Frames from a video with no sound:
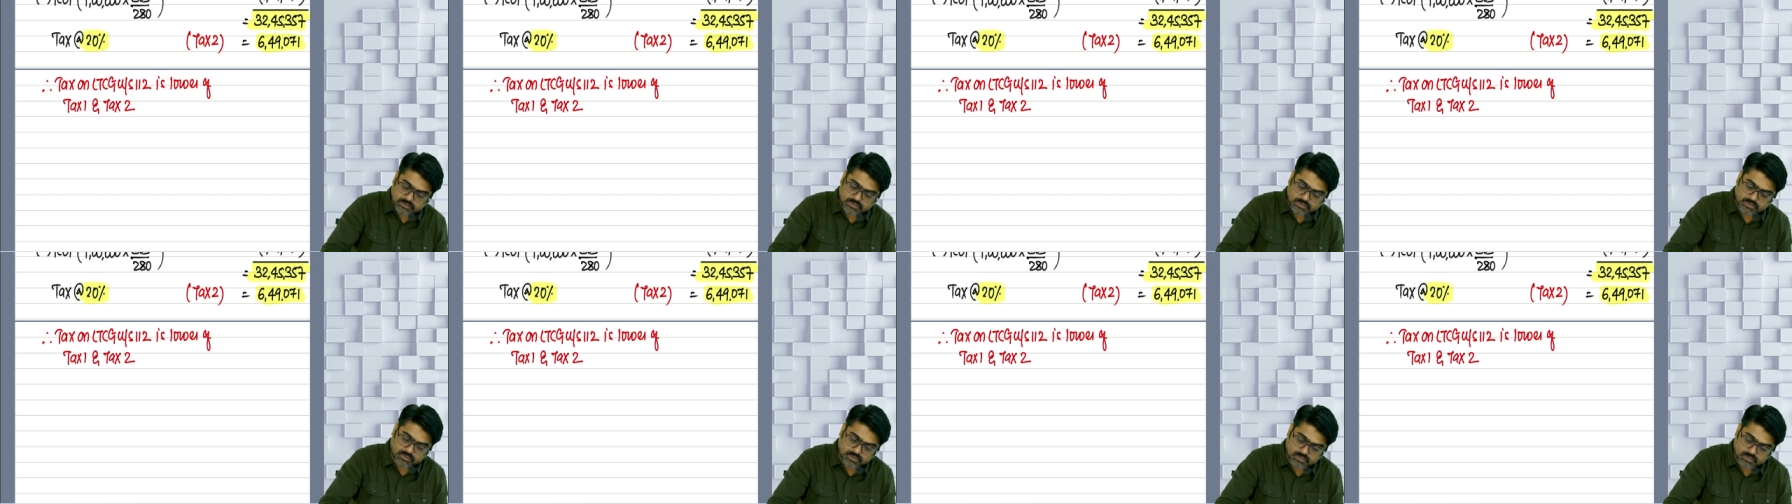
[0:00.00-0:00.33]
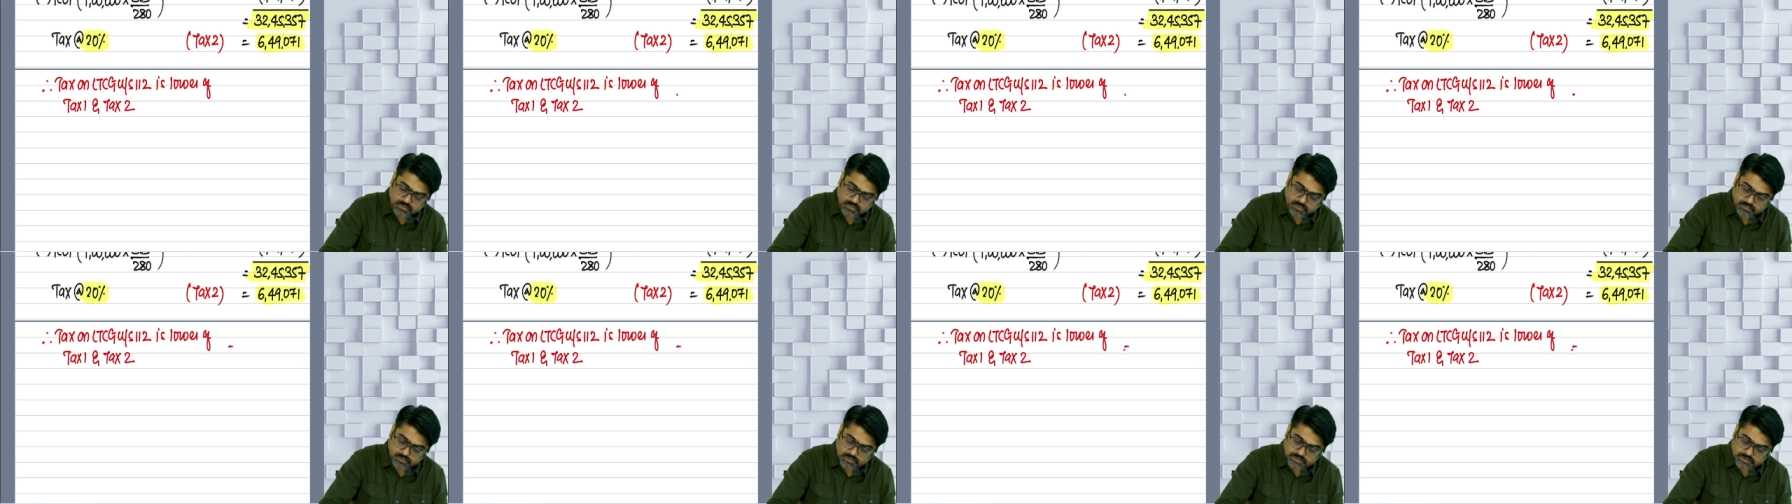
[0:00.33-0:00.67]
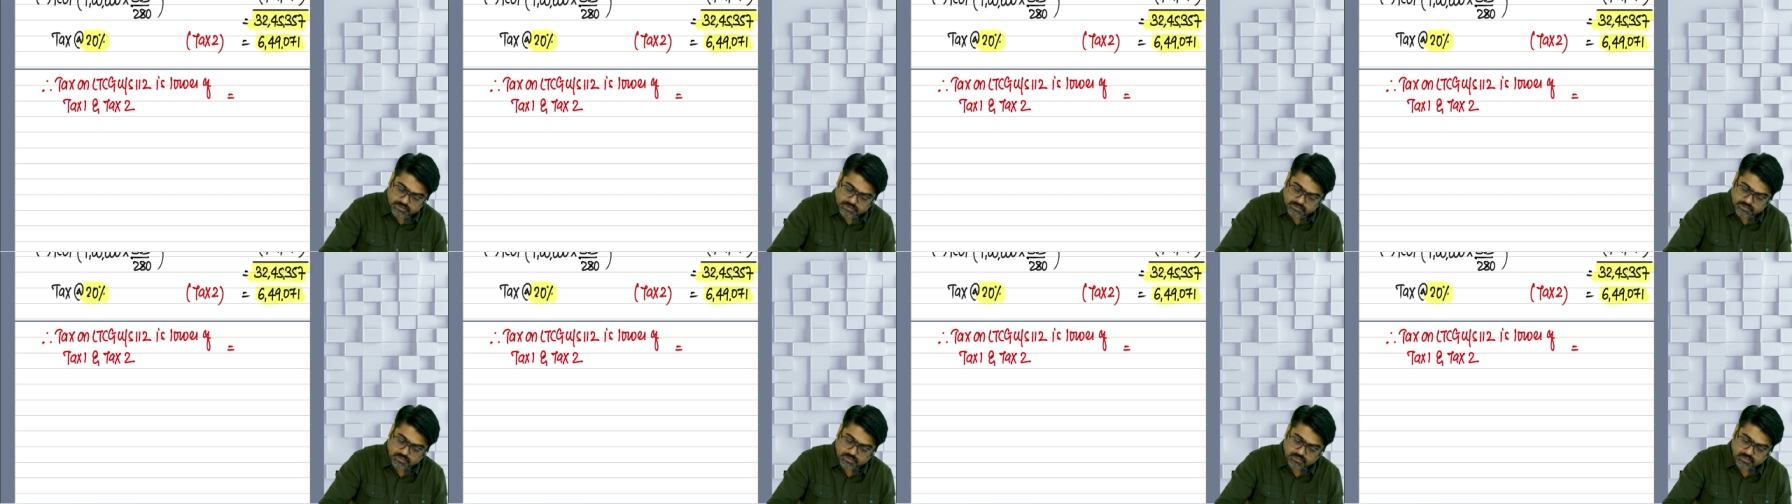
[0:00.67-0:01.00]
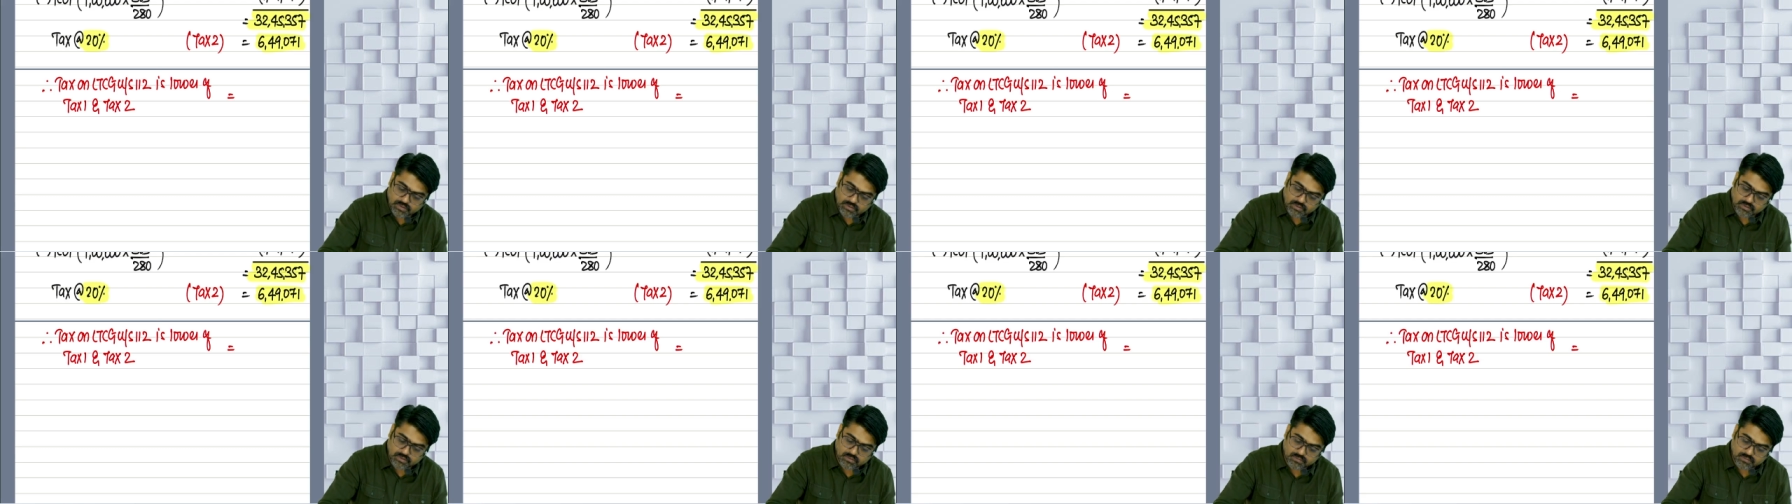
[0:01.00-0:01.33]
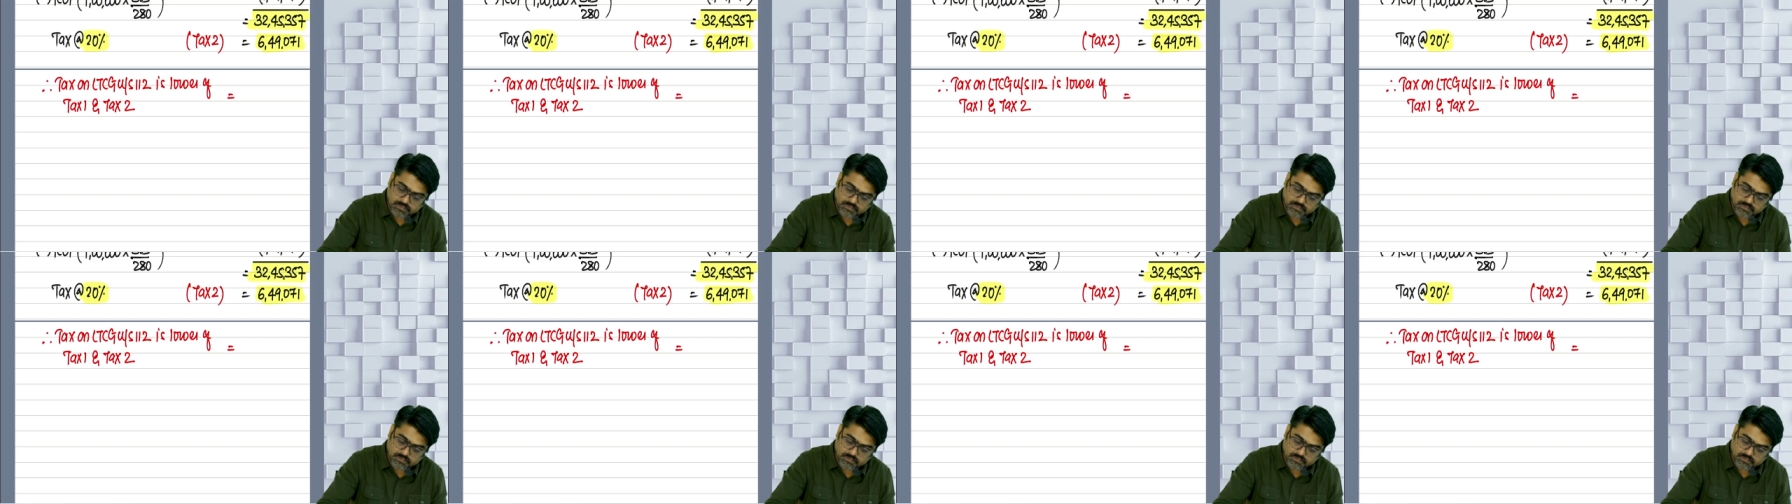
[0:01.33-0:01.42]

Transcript: 2, which is equal to